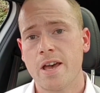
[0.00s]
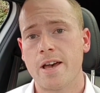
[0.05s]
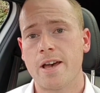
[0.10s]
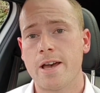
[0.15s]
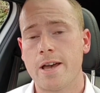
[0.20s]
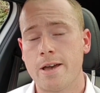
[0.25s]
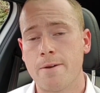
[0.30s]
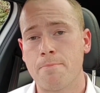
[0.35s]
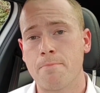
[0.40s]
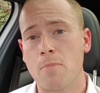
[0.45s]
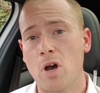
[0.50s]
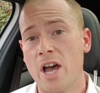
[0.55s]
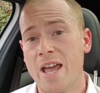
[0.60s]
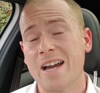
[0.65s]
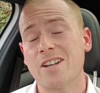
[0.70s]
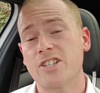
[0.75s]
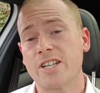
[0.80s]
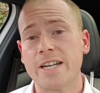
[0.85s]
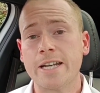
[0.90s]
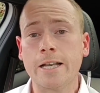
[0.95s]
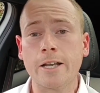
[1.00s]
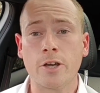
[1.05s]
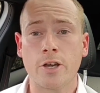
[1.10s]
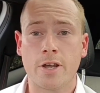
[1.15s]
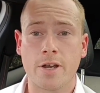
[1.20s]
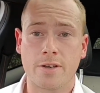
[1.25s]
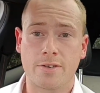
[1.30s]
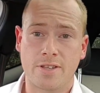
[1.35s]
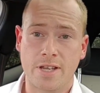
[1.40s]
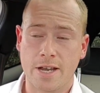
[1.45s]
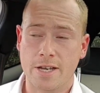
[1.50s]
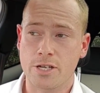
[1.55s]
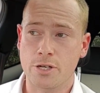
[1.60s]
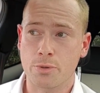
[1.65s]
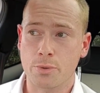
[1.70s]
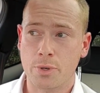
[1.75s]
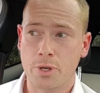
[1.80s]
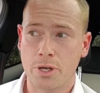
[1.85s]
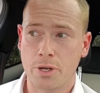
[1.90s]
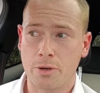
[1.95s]
I actually learned that
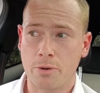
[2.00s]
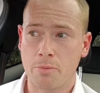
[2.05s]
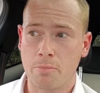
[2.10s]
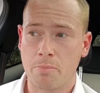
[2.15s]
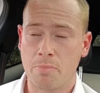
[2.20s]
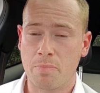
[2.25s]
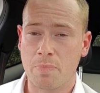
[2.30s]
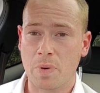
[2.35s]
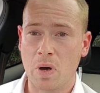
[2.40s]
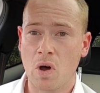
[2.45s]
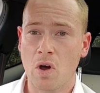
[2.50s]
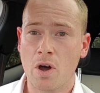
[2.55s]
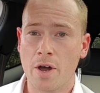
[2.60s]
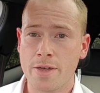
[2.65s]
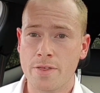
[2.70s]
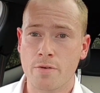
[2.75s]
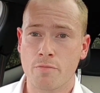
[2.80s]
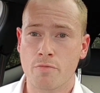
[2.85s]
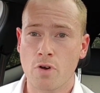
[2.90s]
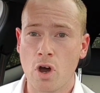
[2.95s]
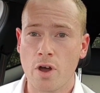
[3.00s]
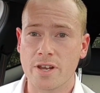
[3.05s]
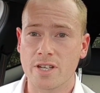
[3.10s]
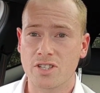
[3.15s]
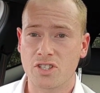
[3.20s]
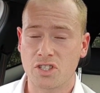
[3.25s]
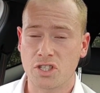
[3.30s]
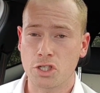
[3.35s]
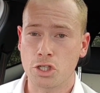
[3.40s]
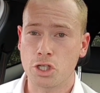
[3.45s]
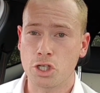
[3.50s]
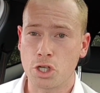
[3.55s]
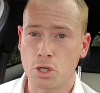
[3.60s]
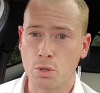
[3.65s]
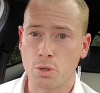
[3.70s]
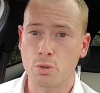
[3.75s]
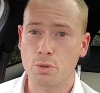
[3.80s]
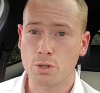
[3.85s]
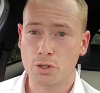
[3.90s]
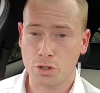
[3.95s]
you can buy the rights to
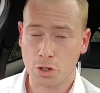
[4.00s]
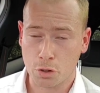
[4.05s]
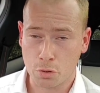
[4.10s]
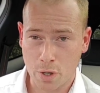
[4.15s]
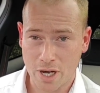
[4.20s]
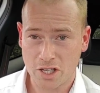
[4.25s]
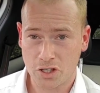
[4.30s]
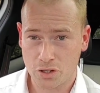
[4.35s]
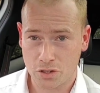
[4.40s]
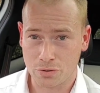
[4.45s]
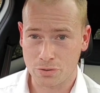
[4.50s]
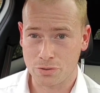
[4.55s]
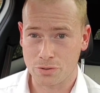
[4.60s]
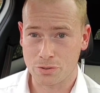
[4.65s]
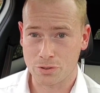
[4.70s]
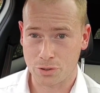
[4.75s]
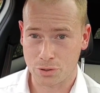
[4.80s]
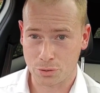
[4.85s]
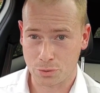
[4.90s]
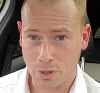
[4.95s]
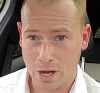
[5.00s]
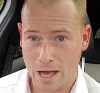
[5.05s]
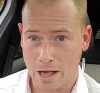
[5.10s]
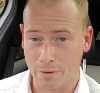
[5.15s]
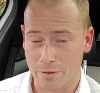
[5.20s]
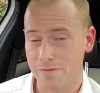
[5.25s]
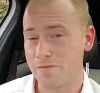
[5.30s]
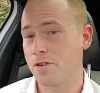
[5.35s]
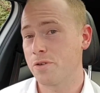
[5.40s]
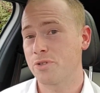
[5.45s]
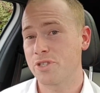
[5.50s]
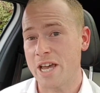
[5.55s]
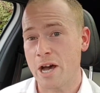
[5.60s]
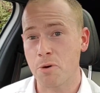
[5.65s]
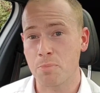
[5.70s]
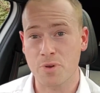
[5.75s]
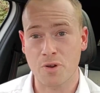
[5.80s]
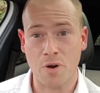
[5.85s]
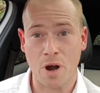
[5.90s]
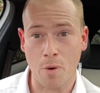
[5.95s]
use the questions as well if you set
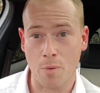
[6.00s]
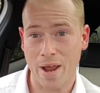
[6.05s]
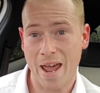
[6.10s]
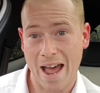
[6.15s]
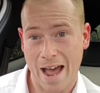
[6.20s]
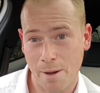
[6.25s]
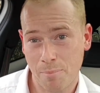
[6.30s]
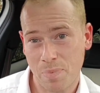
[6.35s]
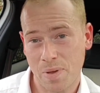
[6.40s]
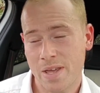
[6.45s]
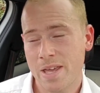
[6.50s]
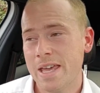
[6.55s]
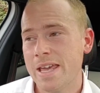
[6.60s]
up your own app.